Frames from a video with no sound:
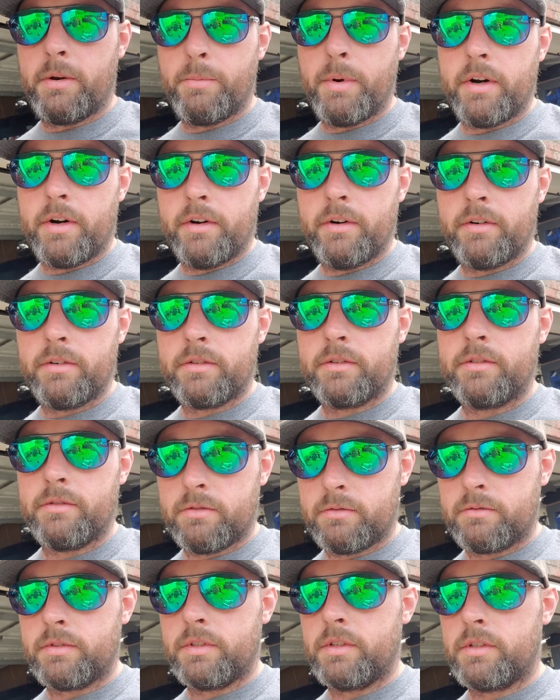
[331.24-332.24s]
better.
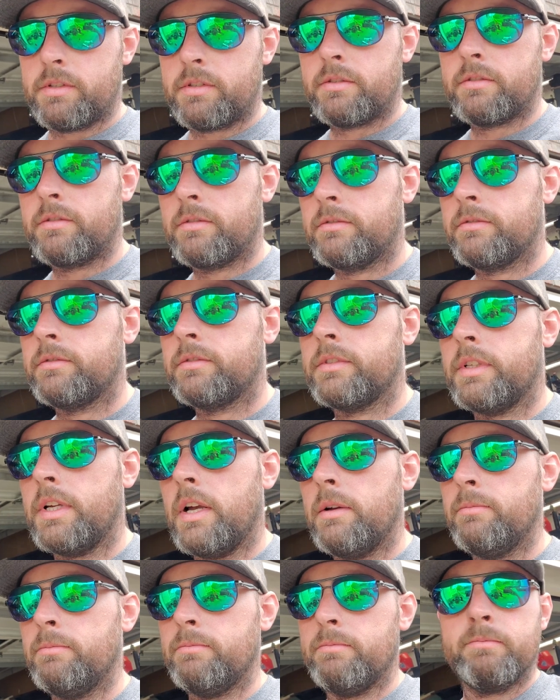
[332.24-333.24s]
It just
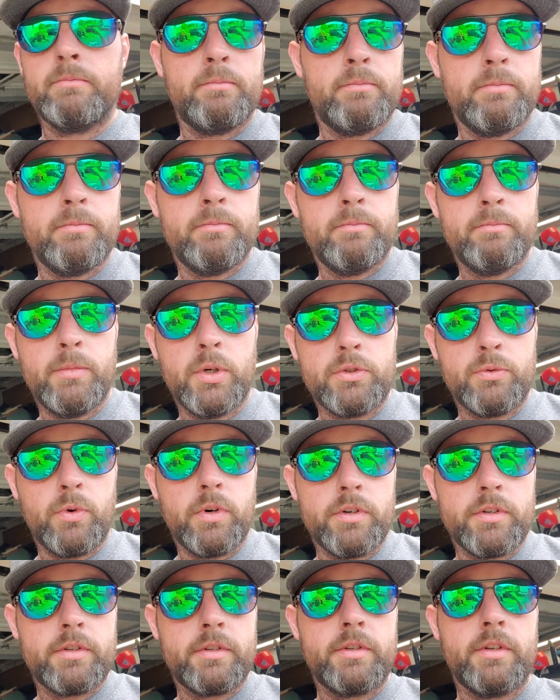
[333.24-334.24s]
got much
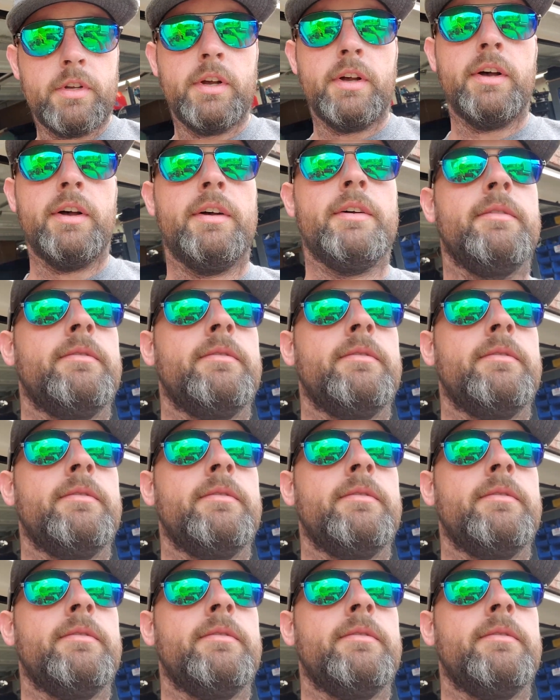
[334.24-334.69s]
worse. Uh,